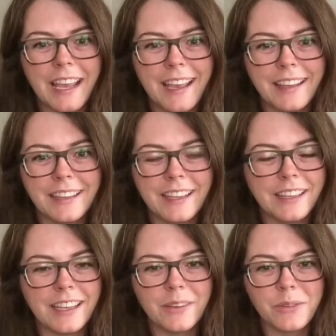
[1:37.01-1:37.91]
and
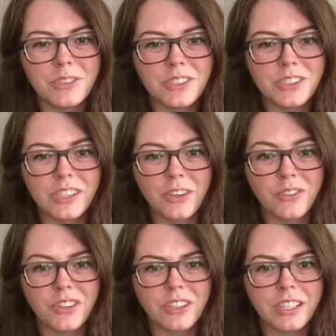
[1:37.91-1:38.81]
then it was just like
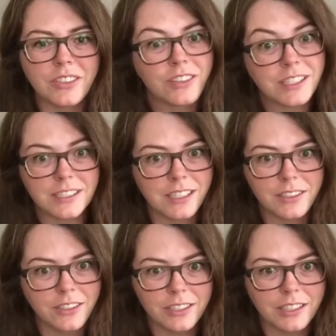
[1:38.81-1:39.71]
really
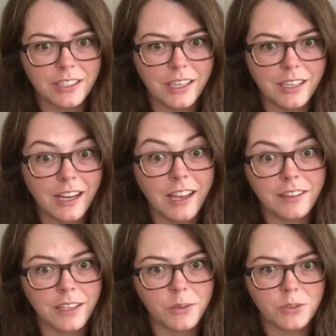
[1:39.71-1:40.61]
rustic looking, and I
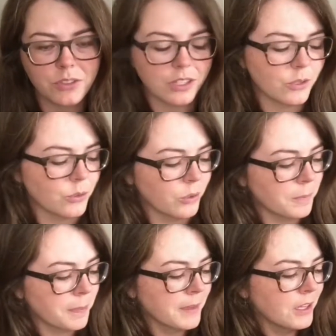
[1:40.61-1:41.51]
think it was really cool.